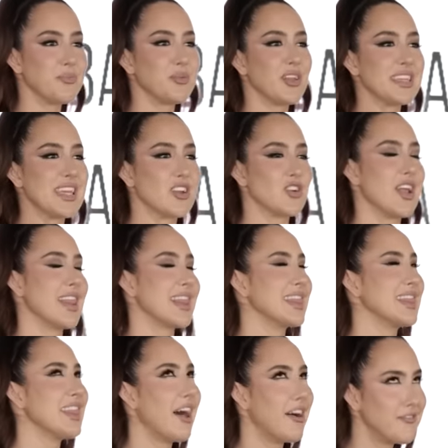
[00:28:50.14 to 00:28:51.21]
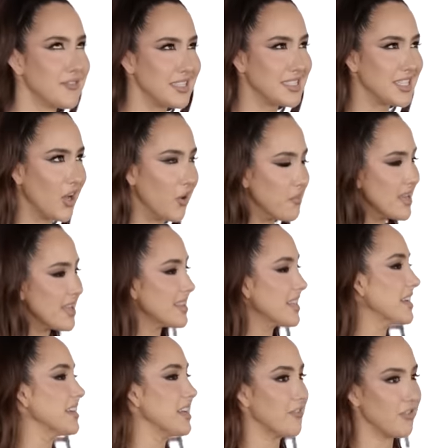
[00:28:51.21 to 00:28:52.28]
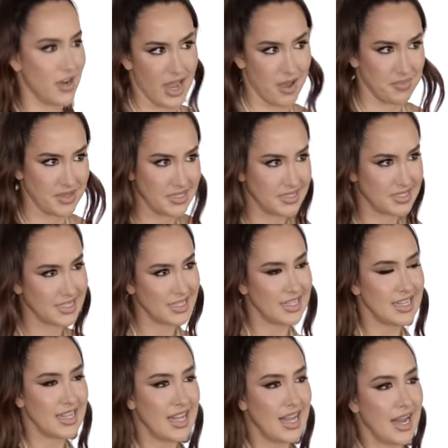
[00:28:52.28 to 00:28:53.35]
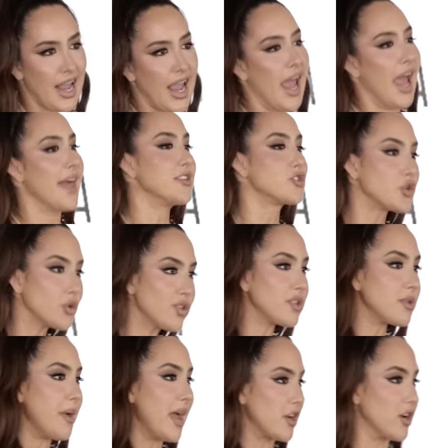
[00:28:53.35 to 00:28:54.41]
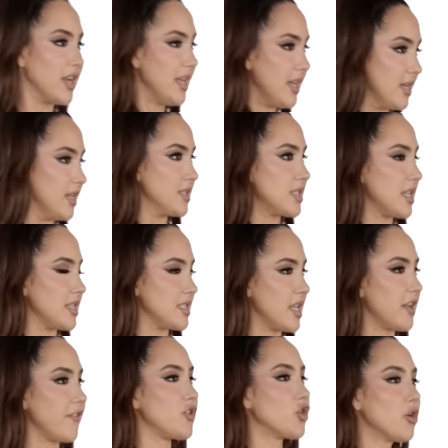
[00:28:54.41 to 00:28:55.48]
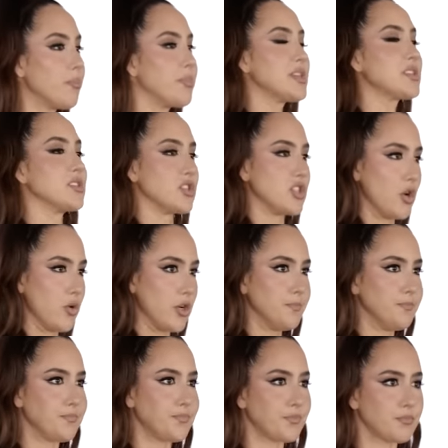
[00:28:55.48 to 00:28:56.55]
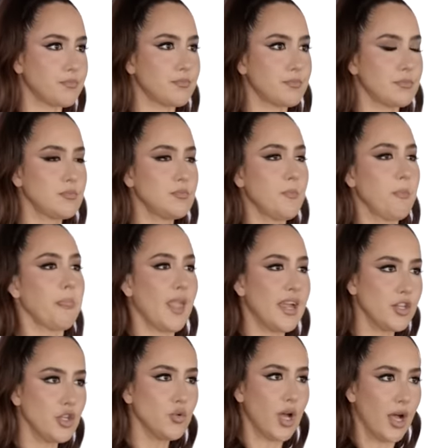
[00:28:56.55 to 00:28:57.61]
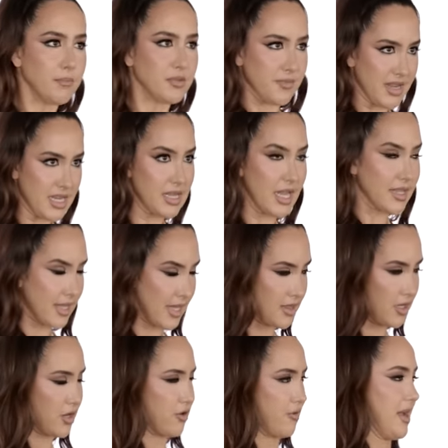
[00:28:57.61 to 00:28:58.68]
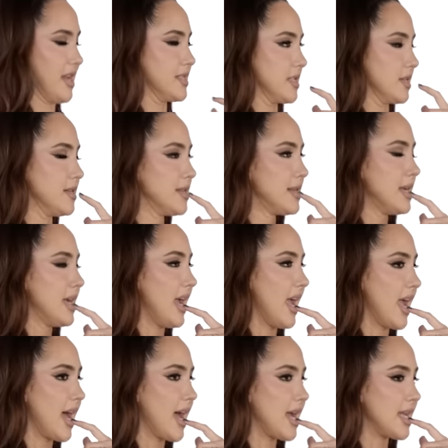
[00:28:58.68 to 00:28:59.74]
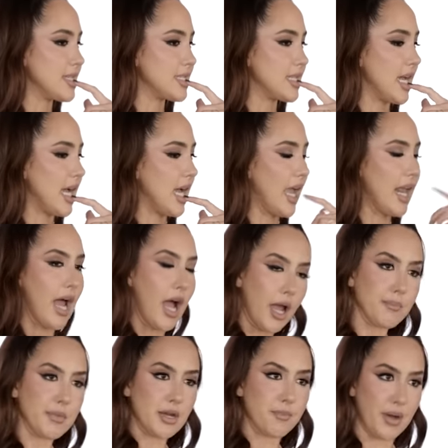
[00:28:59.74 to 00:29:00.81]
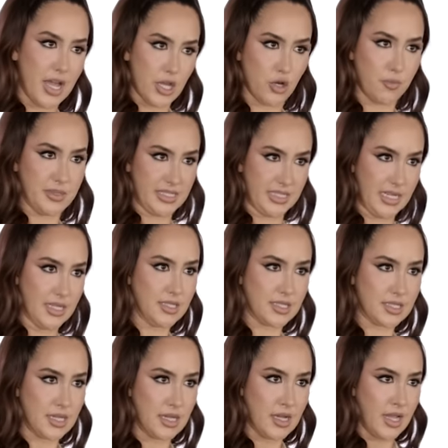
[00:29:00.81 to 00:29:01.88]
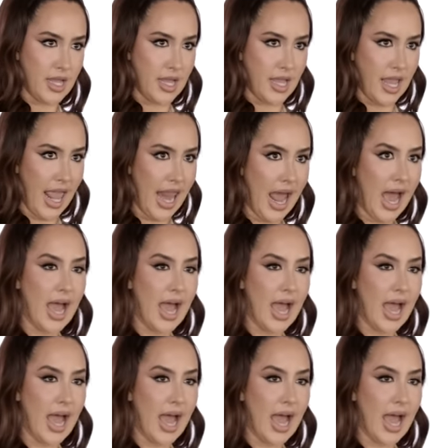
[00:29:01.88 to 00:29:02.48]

people on the internet love to tell me that it never happens. And the truth of the matter is, is that if you're a business owner and you come to me like that laundromat deal, and uh, and I'm going to buy your business, and